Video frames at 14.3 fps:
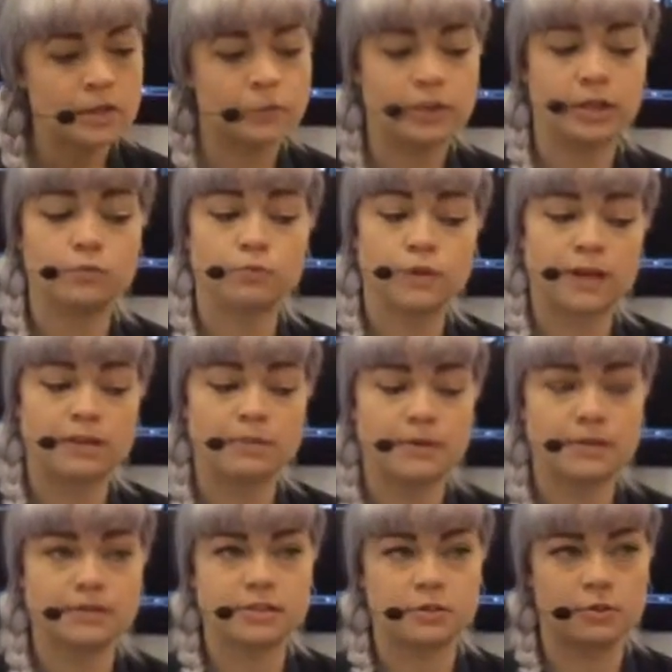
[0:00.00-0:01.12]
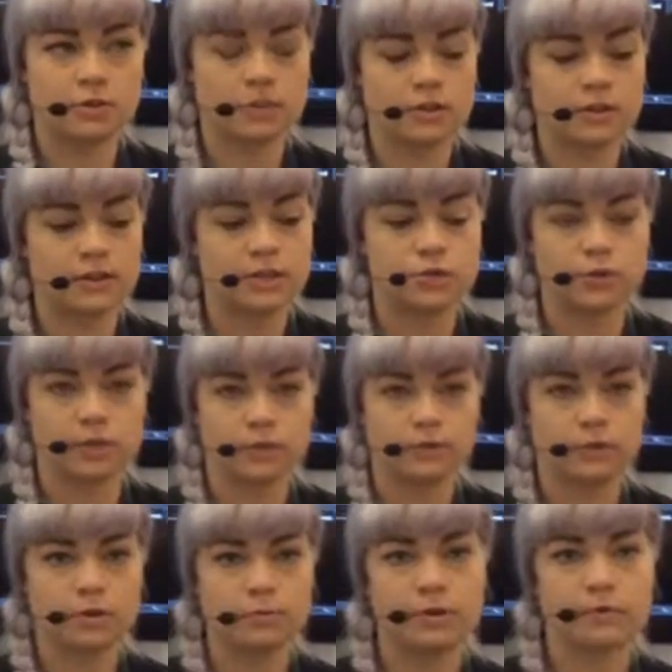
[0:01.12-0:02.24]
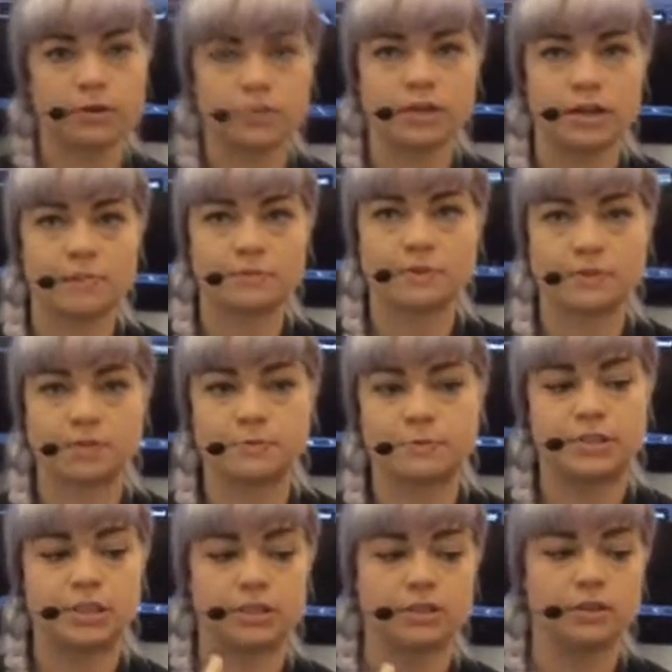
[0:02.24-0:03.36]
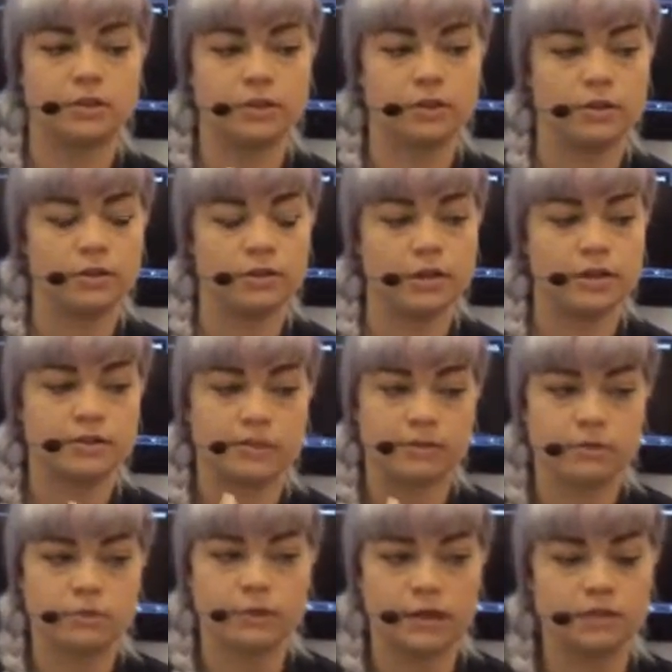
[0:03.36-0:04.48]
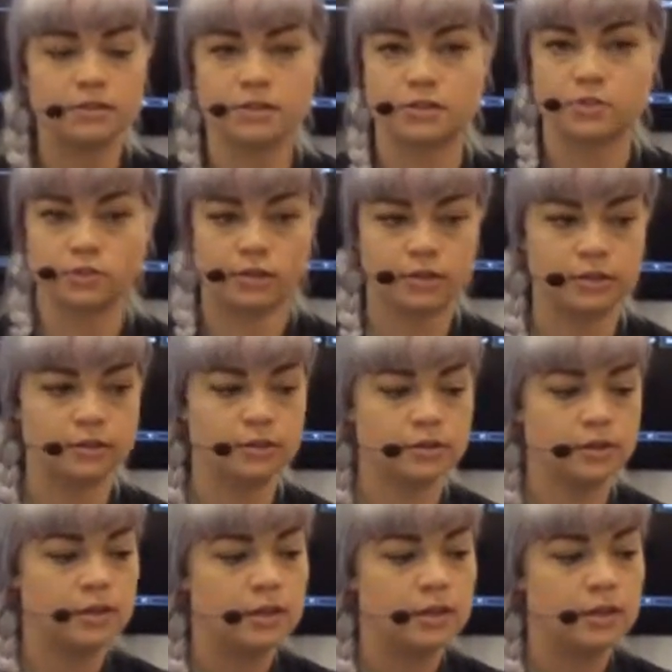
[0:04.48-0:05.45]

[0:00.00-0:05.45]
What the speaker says: We can randomize the order that they trigger from every time that this particular sound event is triggered.